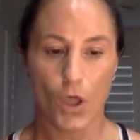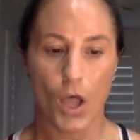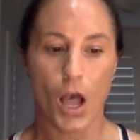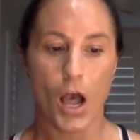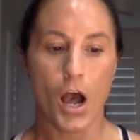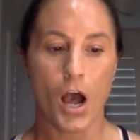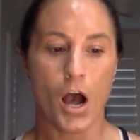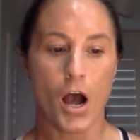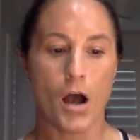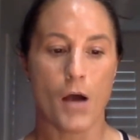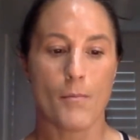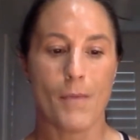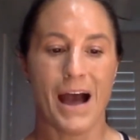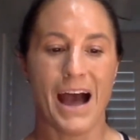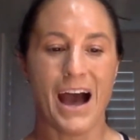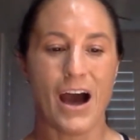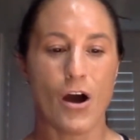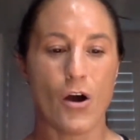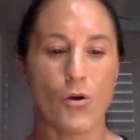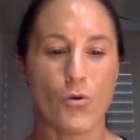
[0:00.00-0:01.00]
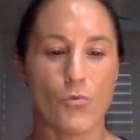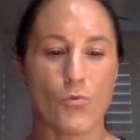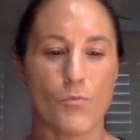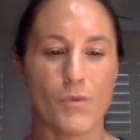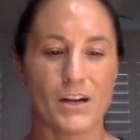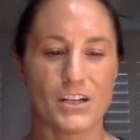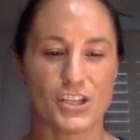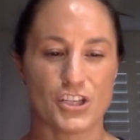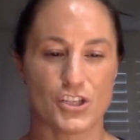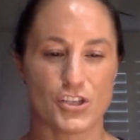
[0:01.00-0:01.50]
um, how
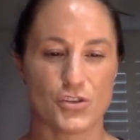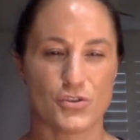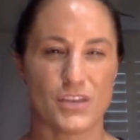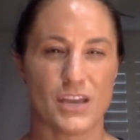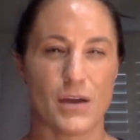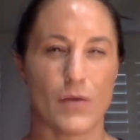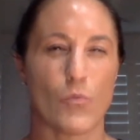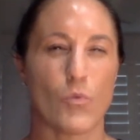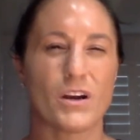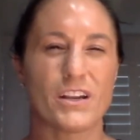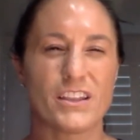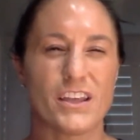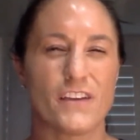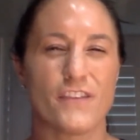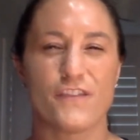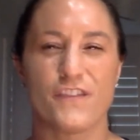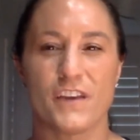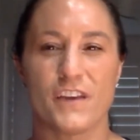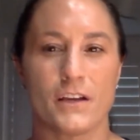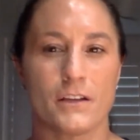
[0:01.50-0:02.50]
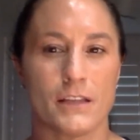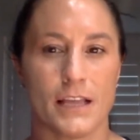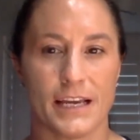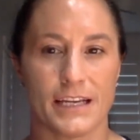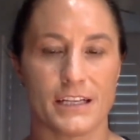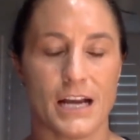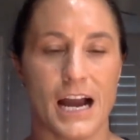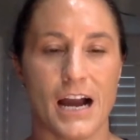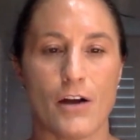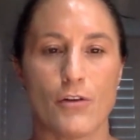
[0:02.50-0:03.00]
much do they what do they feel like
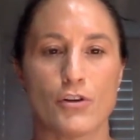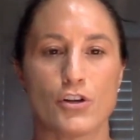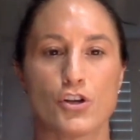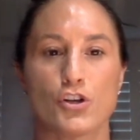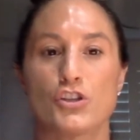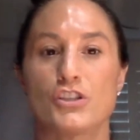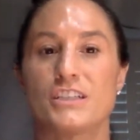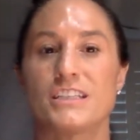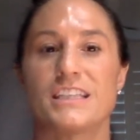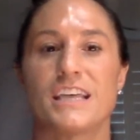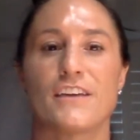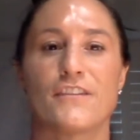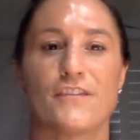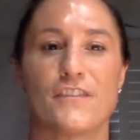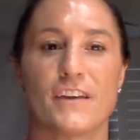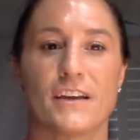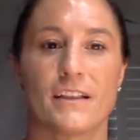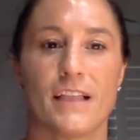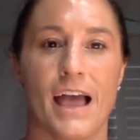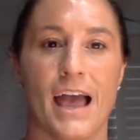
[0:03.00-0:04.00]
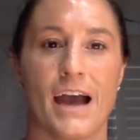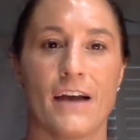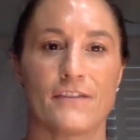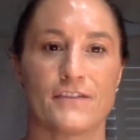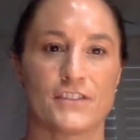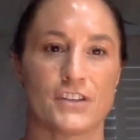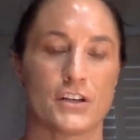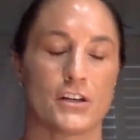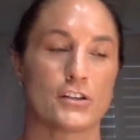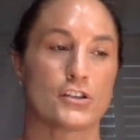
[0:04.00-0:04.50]
how good do they feel
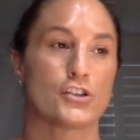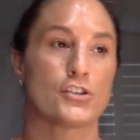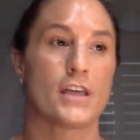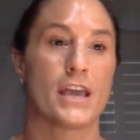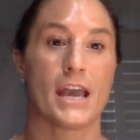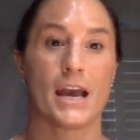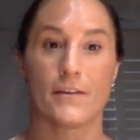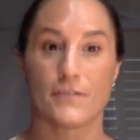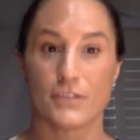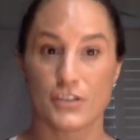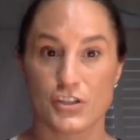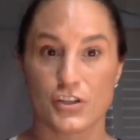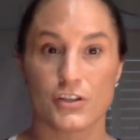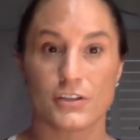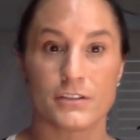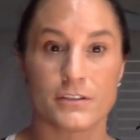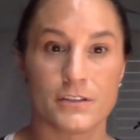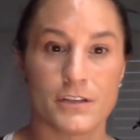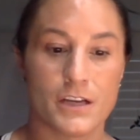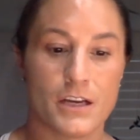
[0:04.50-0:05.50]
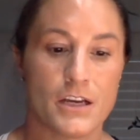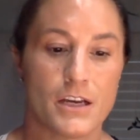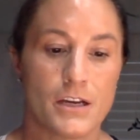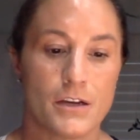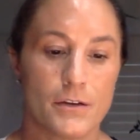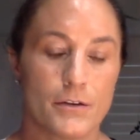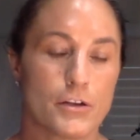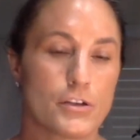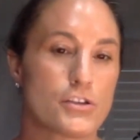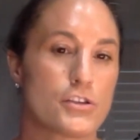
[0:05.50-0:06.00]
after do they have a certain
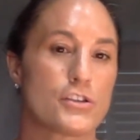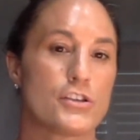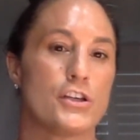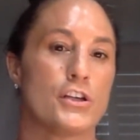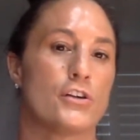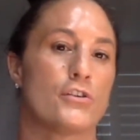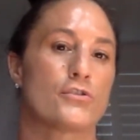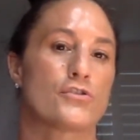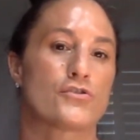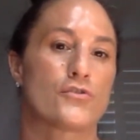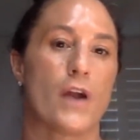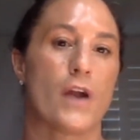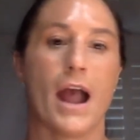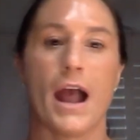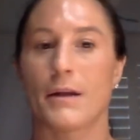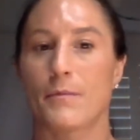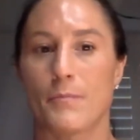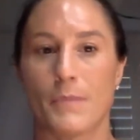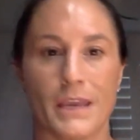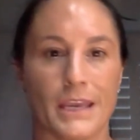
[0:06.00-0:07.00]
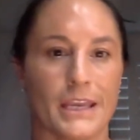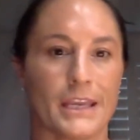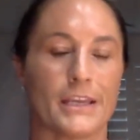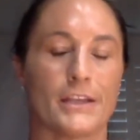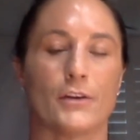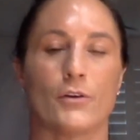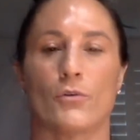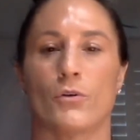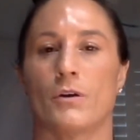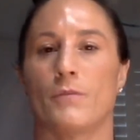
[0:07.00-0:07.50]
you know track meet
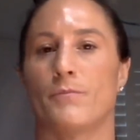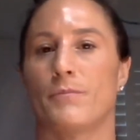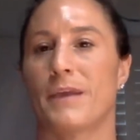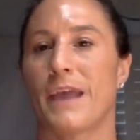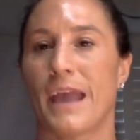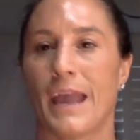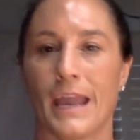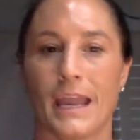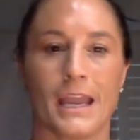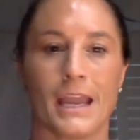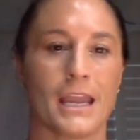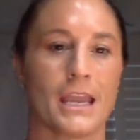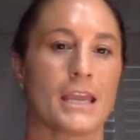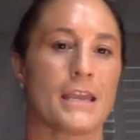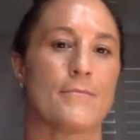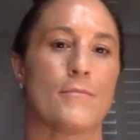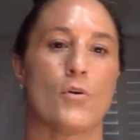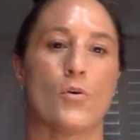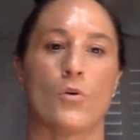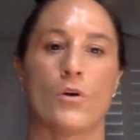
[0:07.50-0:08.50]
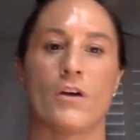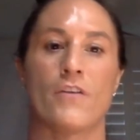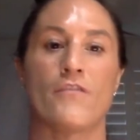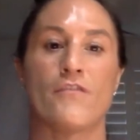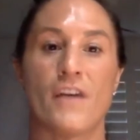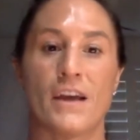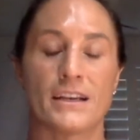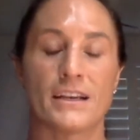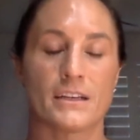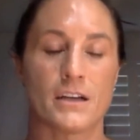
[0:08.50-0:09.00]
or game or
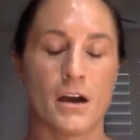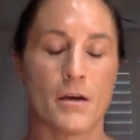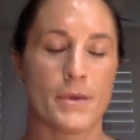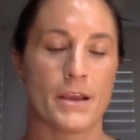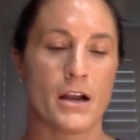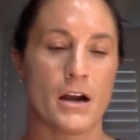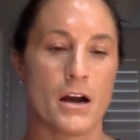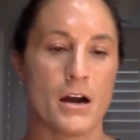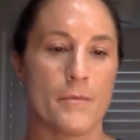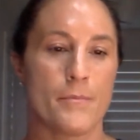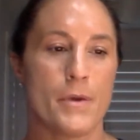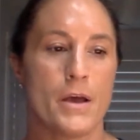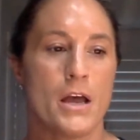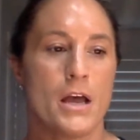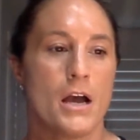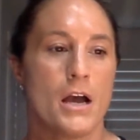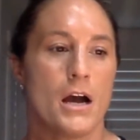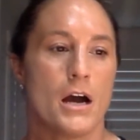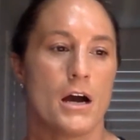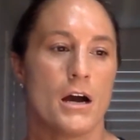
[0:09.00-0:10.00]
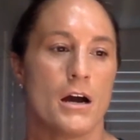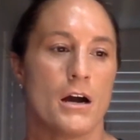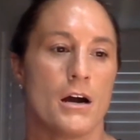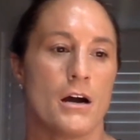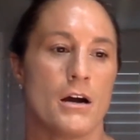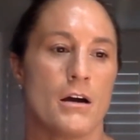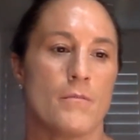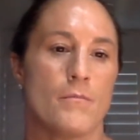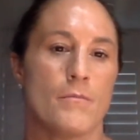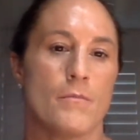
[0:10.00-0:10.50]
event coming up
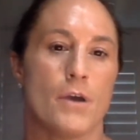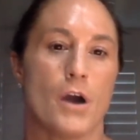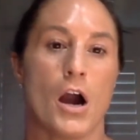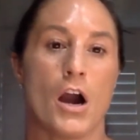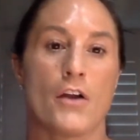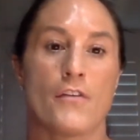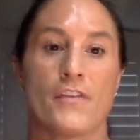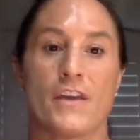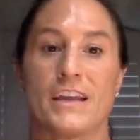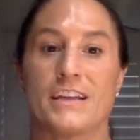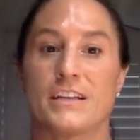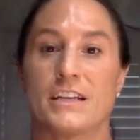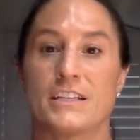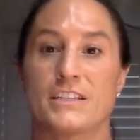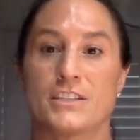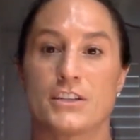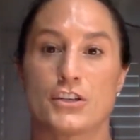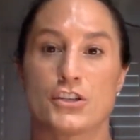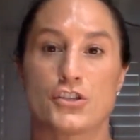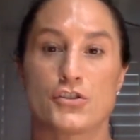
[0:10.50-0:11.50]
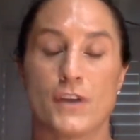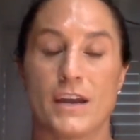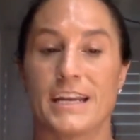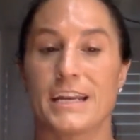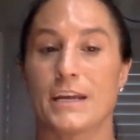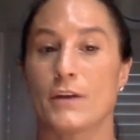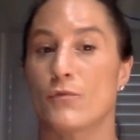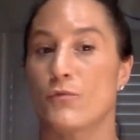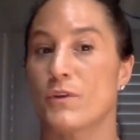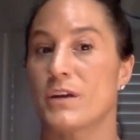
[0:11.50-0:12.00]
um, is their
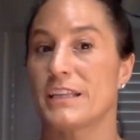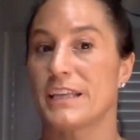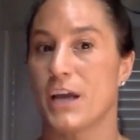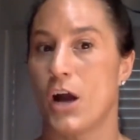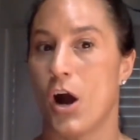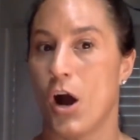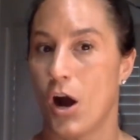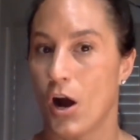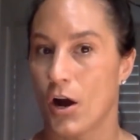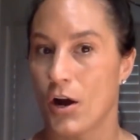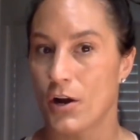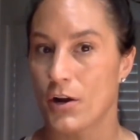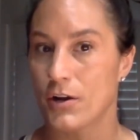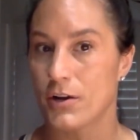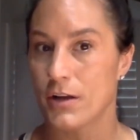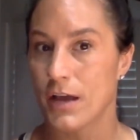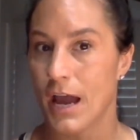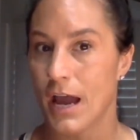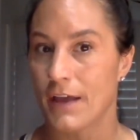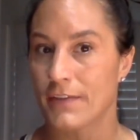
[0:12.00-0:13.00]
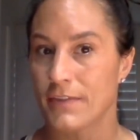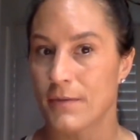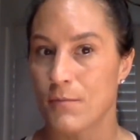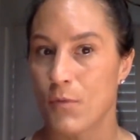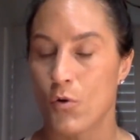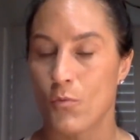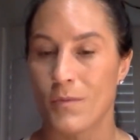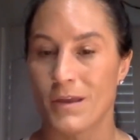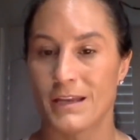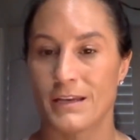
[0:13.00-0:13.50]
training really hard at the
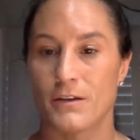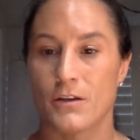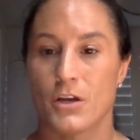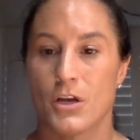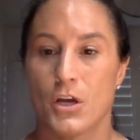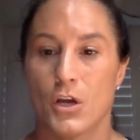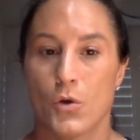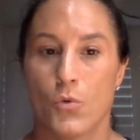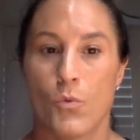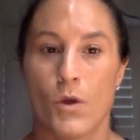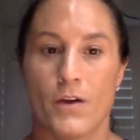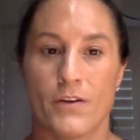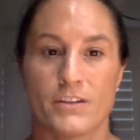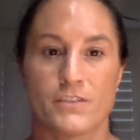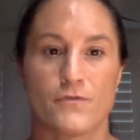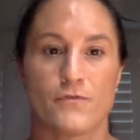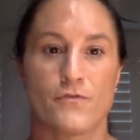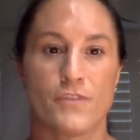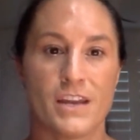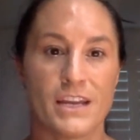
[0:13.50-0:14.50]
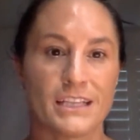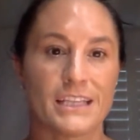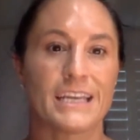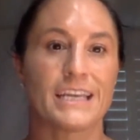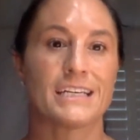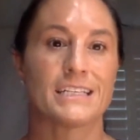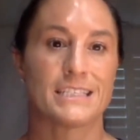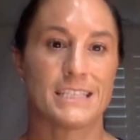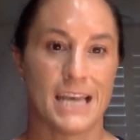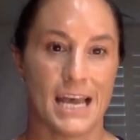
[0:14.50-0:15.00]
moment where it's really
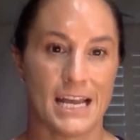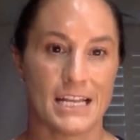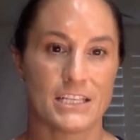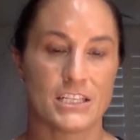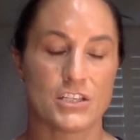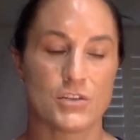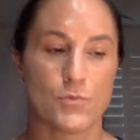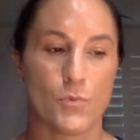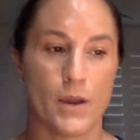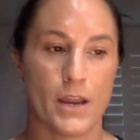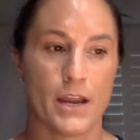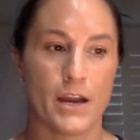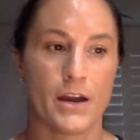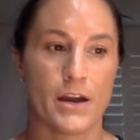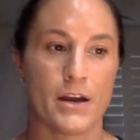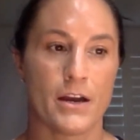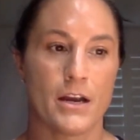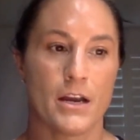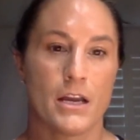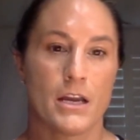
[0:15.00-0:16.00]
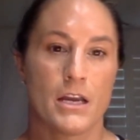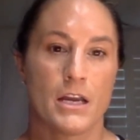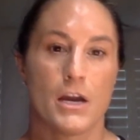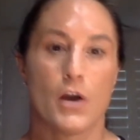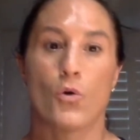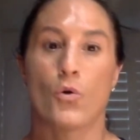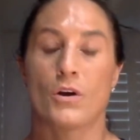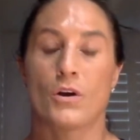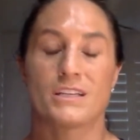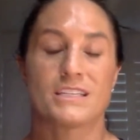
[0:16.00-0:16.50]
intense where
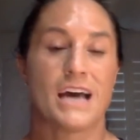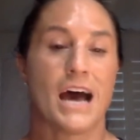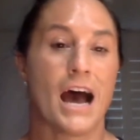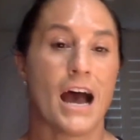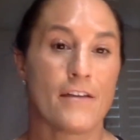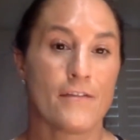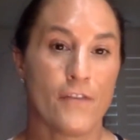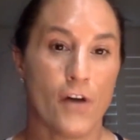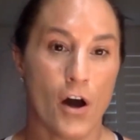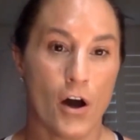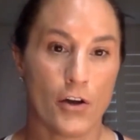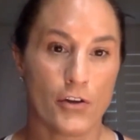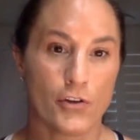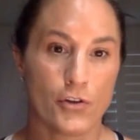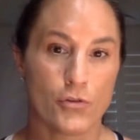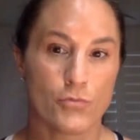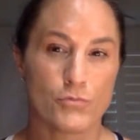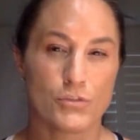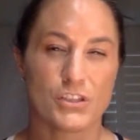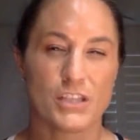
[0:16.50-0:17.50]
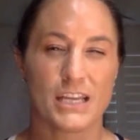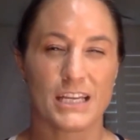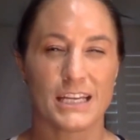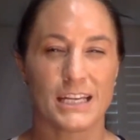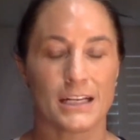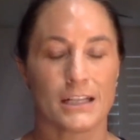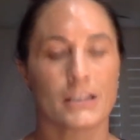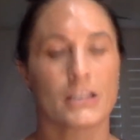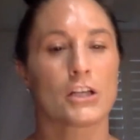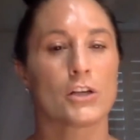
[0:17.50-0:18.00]
or it's high volume? Do they need
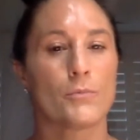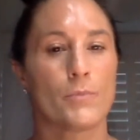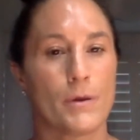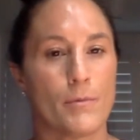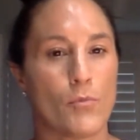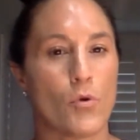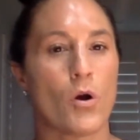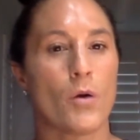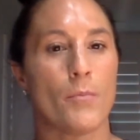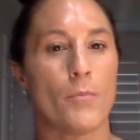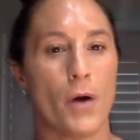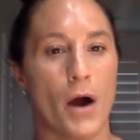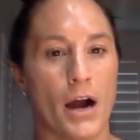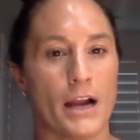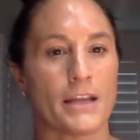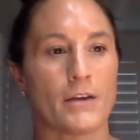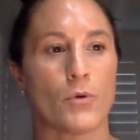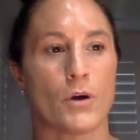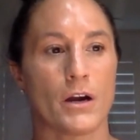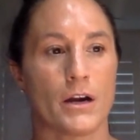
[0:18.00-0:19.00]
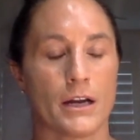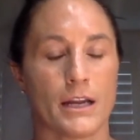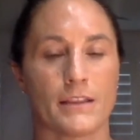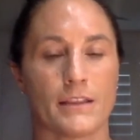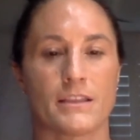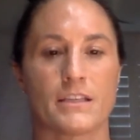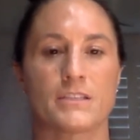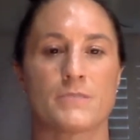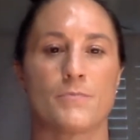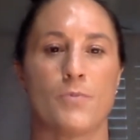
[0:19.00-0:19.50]
a little bit more body work at
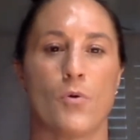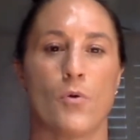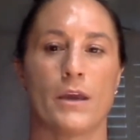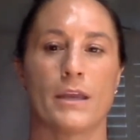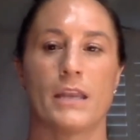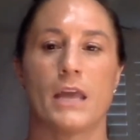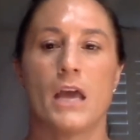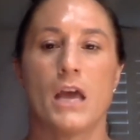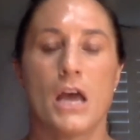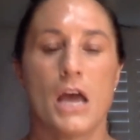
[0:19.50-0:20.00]
this point?